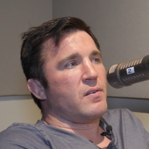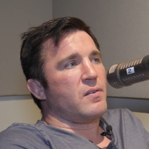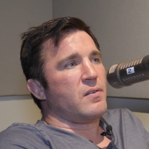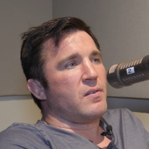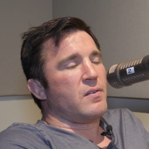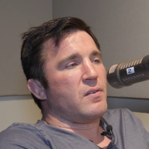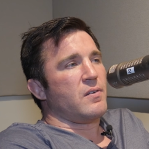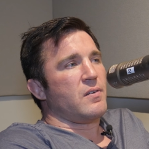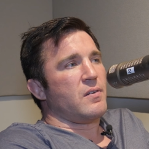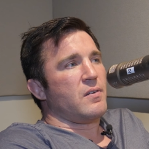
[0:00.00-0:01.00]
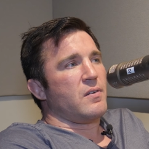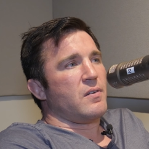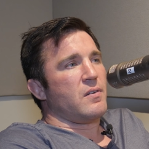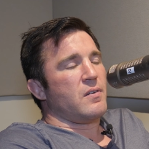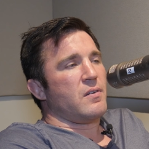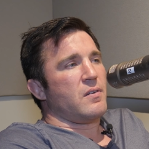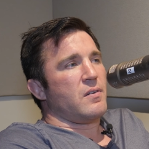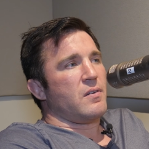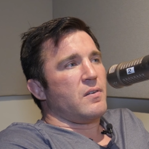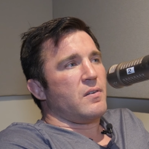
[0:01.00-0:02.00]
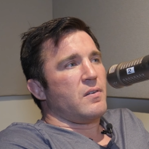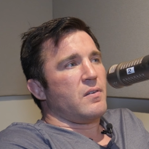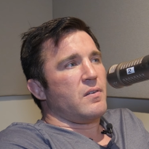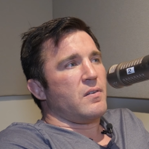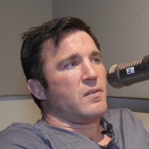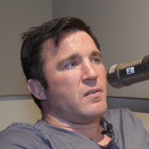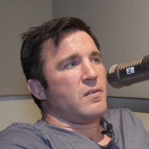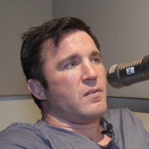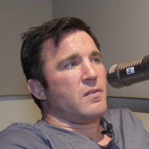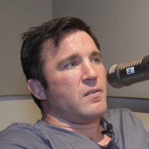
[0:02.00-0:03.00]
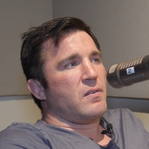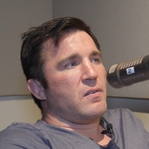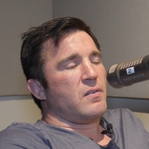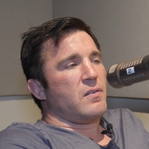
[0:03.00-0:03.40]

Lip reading: [no speech]